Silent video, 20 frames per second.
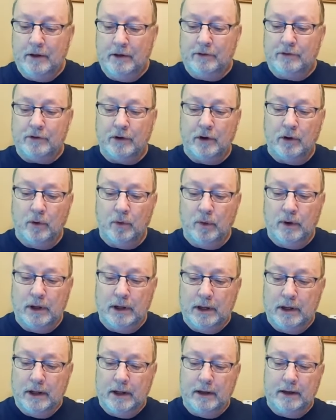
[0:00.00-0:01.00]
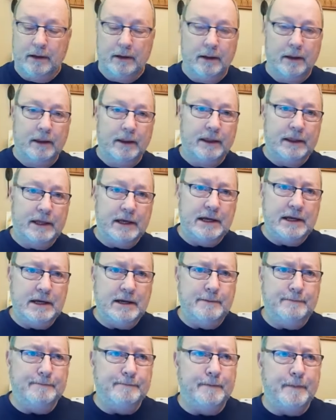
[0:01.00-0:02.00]
So
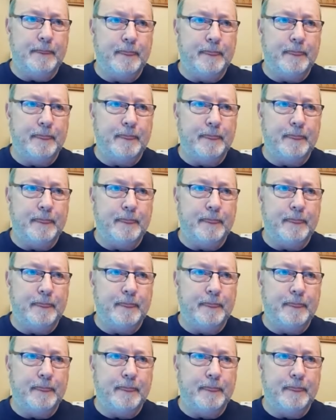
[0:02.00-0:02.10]
the